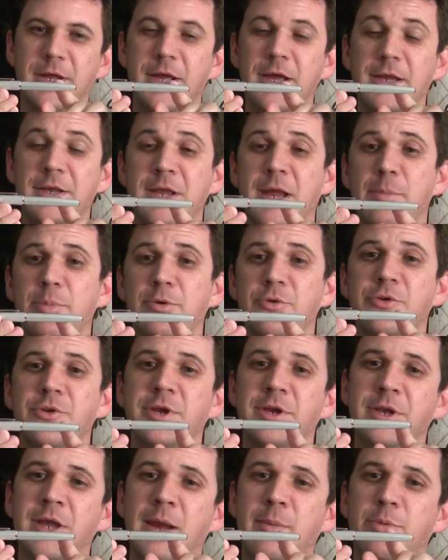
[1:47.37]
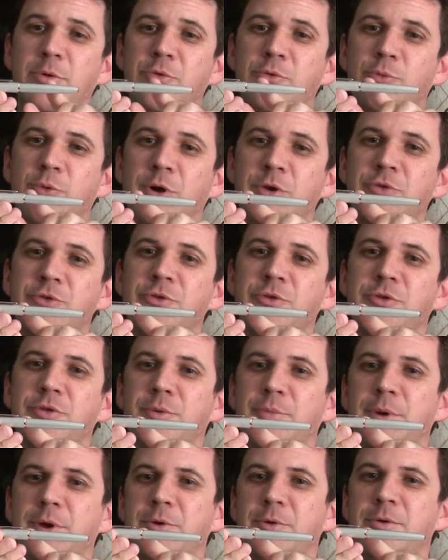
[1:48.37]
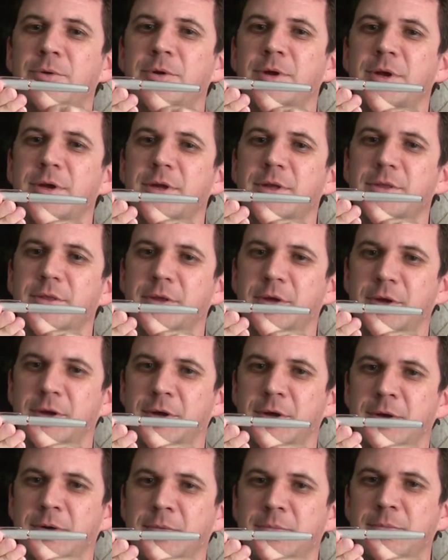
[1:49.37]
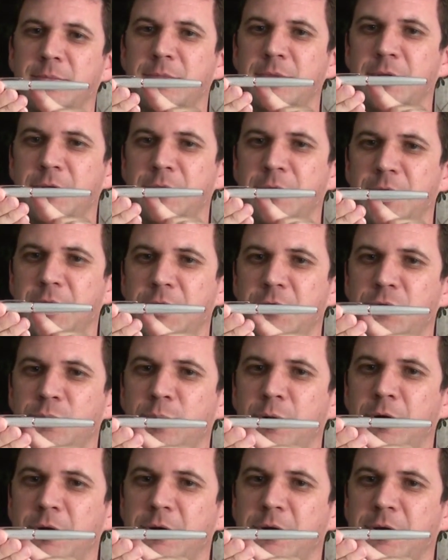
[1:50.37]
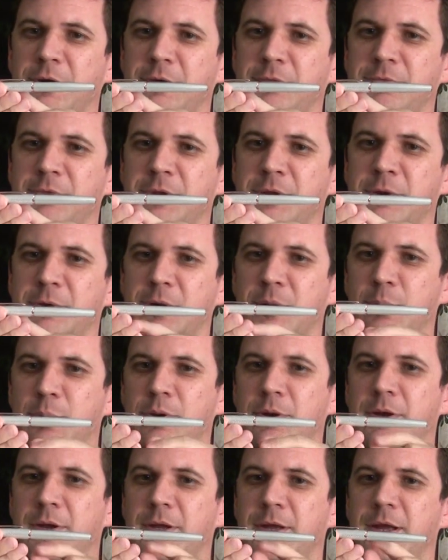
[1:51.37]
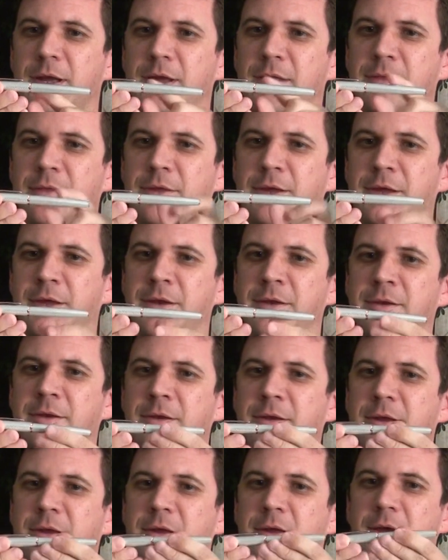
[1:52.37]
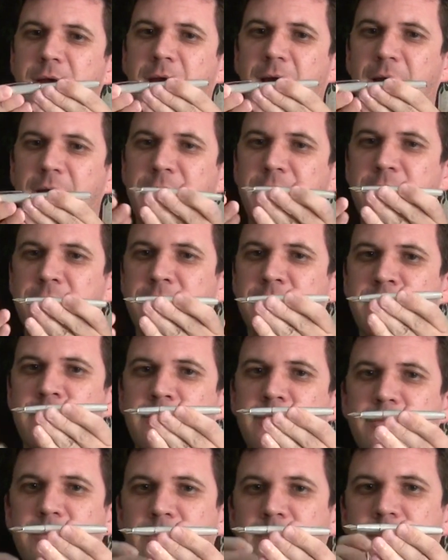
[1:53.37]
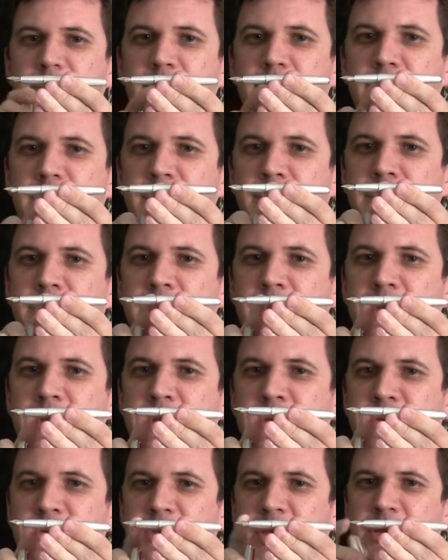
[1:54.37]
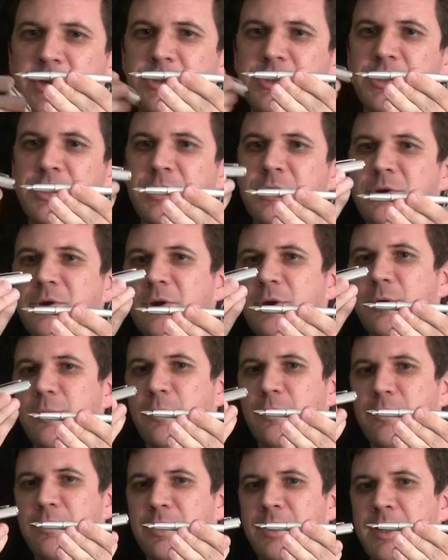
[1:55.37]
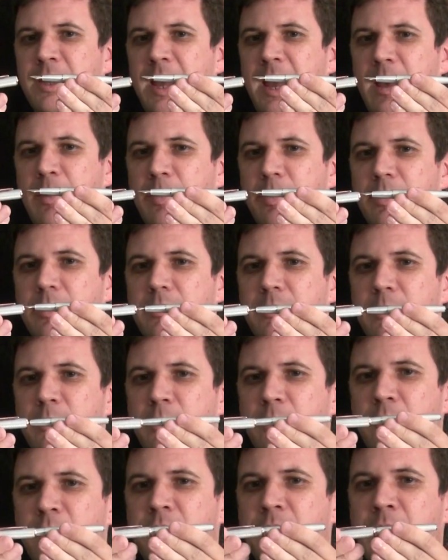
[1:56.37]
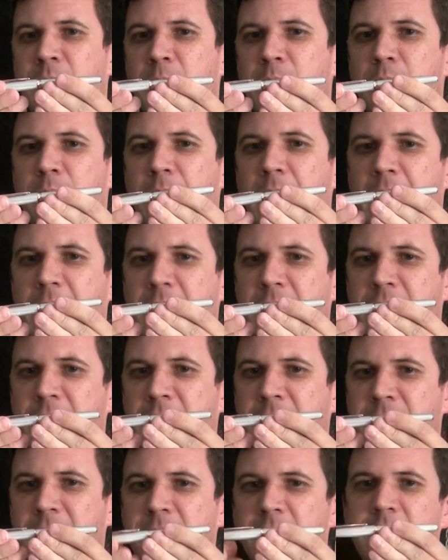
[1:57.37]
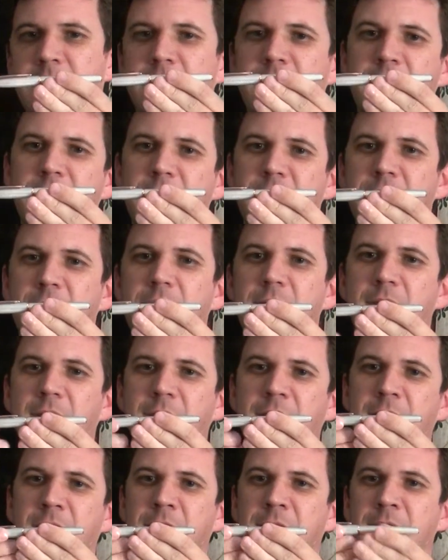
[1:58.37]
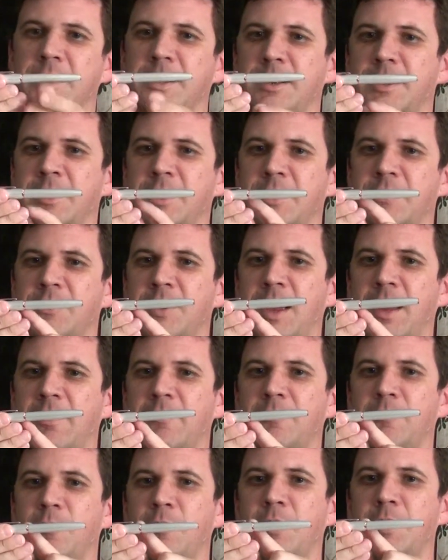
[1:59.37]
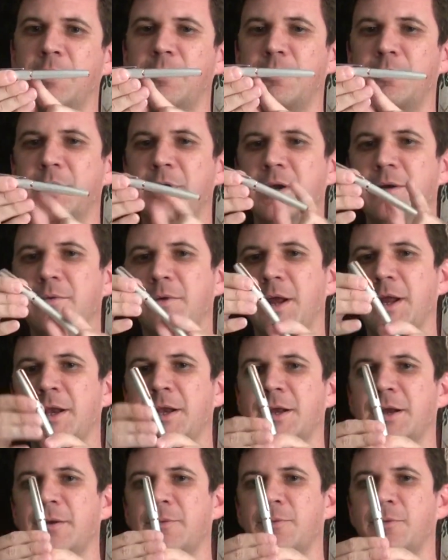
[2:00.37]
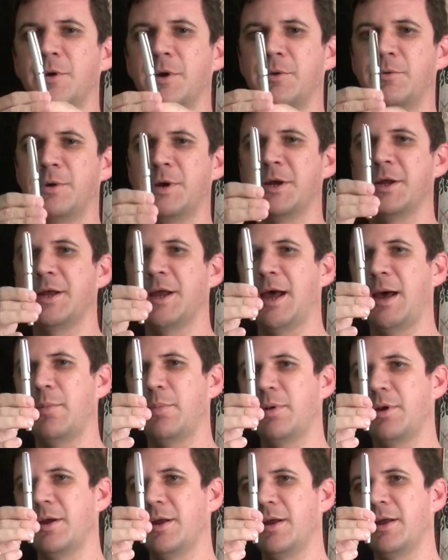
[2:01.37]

It tapers. It tapers once to the middle, the thickest part of the grip, and then either with the section or the cap, both taper back down. And it does have one ring right here, one ring cap.